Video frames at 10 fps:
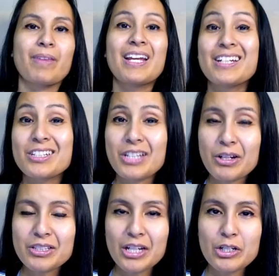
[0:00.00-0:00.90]
Here's how to
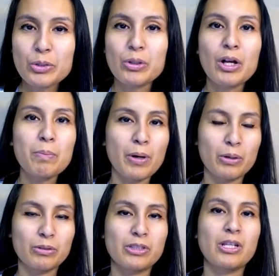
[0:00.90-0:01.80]
schedule a
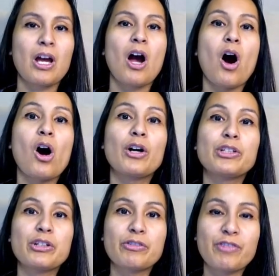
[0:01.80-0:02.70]
post on
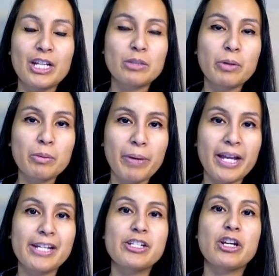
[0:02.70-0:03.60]
your Facebook
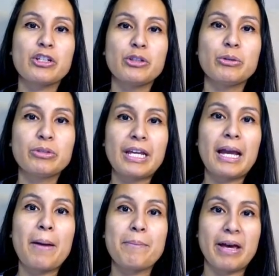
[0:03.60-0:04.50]
page using
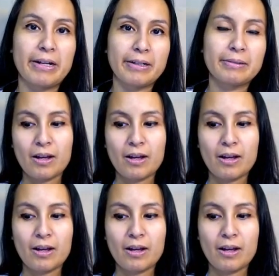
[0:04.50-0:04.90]
Meta.